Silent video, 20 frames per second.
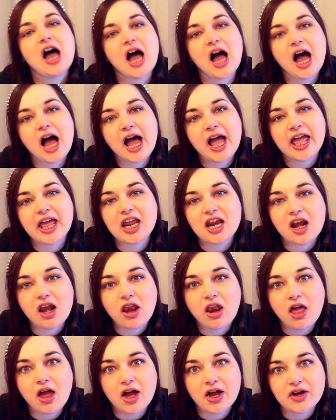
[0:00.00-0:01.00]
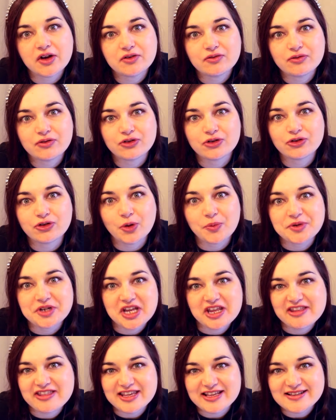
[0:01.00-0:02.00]
I love so
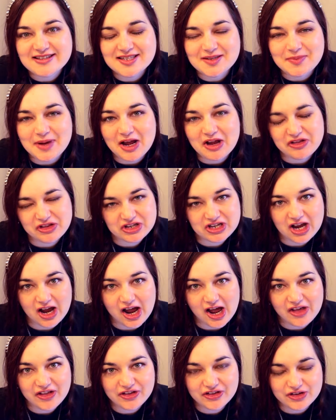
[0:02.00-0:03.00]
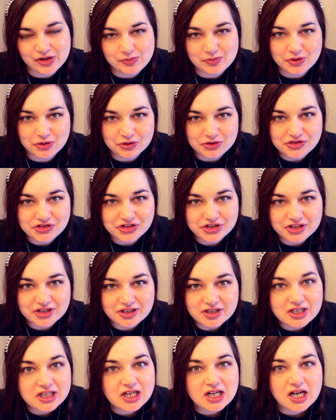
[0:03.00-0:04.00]
many things about the goth
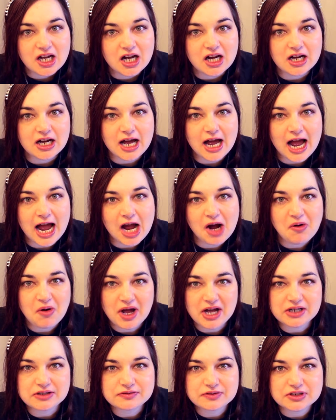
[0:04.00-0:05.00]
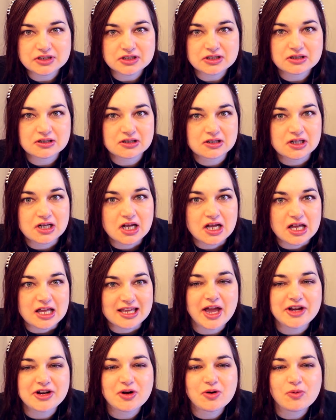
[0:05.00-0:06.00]
subculture. However,
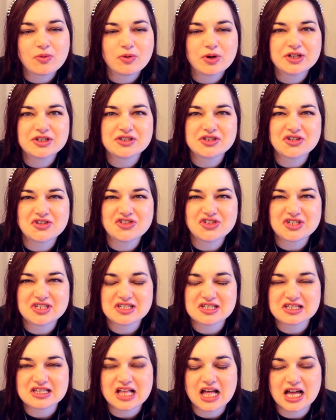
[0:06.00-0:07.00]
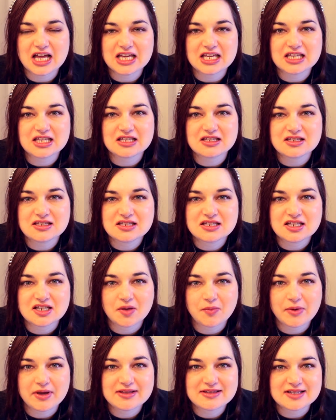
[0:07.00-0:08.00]
I don't want to just like stick
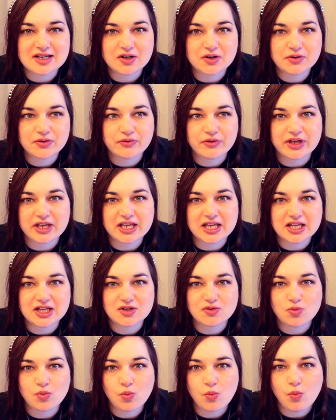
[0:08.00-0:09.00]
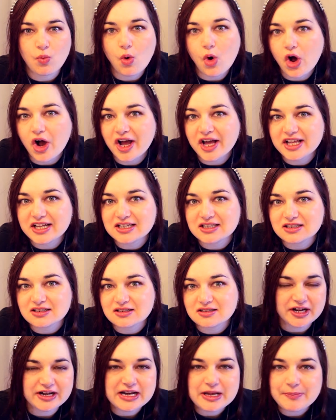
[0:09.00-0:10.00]
myself in one,
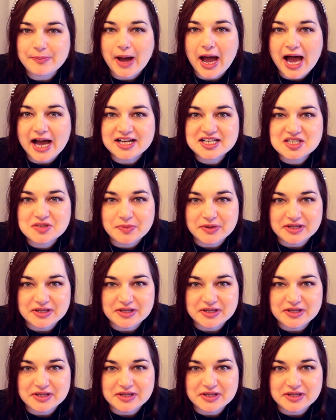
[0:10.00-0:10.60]
in a box